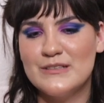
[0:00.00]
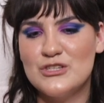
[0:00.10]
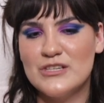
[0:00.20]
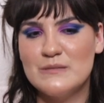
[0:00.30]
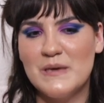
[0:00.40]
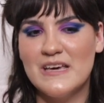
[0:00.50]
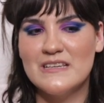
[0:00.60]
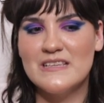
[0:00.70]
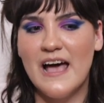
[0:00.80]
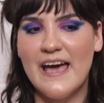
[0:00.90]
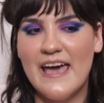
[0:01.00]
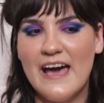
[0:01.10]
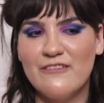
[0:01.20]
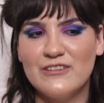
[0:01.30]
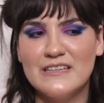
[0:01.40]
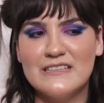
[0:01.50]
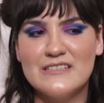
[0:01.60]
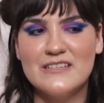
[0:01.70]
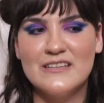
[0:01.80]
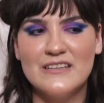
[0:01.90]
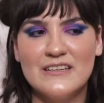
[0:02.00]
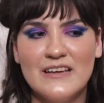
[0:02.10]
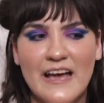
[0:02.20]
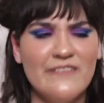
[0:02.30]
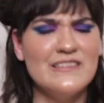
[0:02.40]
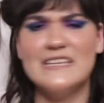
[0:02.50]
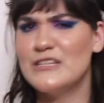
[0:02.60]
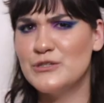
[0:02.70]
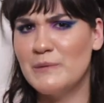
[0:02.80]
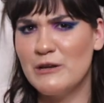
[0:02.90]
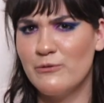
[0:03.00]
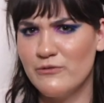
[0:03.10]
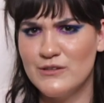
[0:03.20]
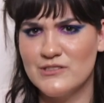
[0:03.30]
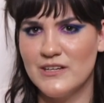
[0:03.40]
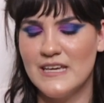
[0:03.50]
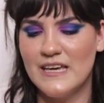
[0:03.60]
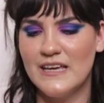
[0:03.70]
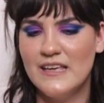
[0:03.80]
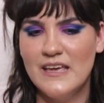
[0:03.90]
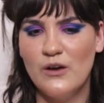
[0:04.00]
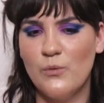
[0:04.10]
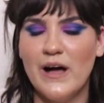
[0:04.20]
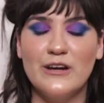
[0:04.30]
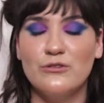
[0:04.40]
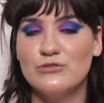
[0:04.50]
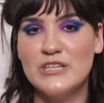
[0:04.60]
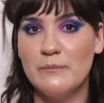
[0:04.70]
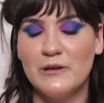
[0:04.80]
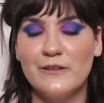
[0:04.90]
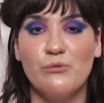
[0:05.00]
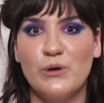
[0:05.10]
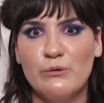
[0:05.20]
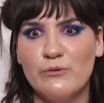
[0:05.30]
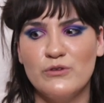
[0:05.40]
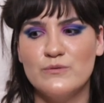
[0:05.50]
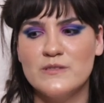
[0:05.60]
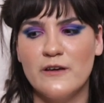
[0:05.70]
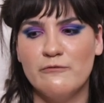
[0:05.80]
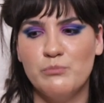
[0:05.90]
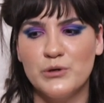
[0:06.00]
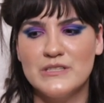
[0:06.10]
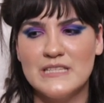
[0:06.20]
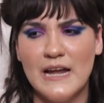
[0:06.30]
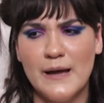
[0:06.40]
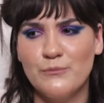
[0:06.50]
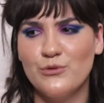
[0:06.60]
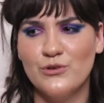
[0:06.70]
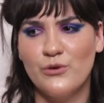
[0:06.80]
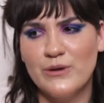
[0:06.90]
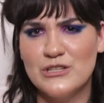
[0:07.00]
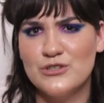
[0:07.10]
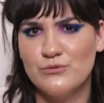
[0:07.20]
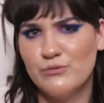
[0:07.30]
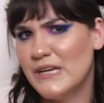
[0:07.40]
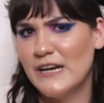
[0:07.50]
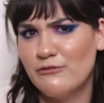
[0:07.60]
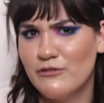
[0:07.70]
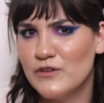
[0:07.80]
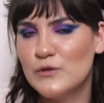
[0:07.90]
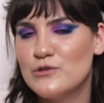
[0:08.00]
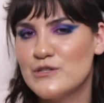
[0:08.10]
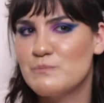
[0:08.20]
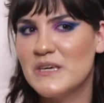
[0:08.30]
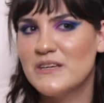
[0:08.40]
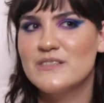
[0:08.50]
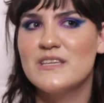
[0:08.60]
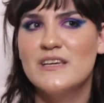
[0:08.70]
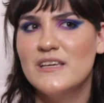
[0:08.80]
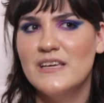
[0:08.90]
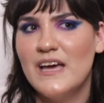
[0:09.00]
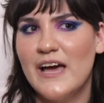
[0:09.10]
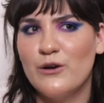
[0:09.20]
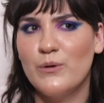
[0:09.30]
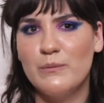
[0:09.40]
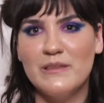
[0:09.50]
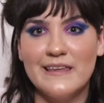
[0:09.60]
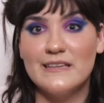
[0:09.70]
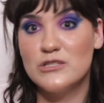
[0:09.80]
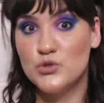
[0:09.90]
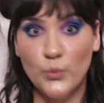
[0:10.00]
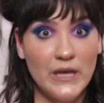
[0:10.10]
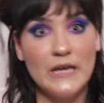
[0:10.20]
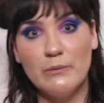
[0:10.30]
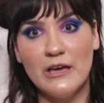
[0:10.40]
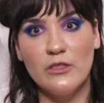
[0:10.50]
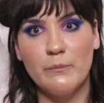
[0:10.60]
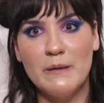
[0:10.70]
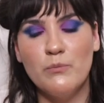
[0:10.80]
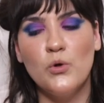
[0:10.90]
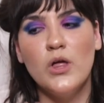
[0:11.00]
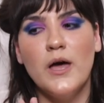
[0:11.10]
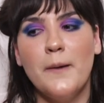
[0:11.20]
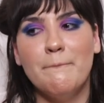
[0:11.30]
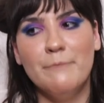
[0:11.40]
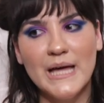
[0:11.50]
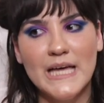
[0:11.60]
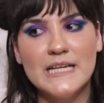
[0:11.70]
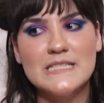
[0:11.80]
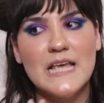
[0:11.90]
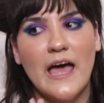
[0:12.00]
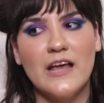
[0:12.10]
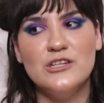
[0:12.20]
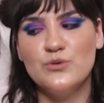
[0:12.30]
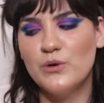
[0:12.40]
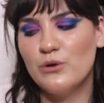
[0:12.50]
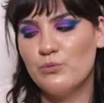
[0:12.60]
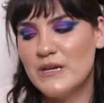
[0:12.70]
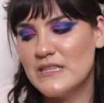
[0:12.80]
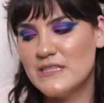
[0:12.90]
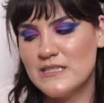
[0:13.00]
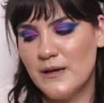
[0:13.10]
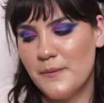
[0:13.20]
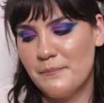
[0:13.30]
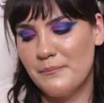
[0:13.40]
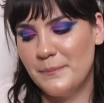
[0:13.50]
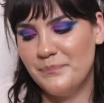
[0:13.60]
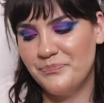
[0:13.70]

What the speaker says: just because I haven't seen too many reviews on it yet. Well, I don't typically read reviews of books that I'm going to read and review, just because I don't want to be, like, swayed by other people. But I do want to read some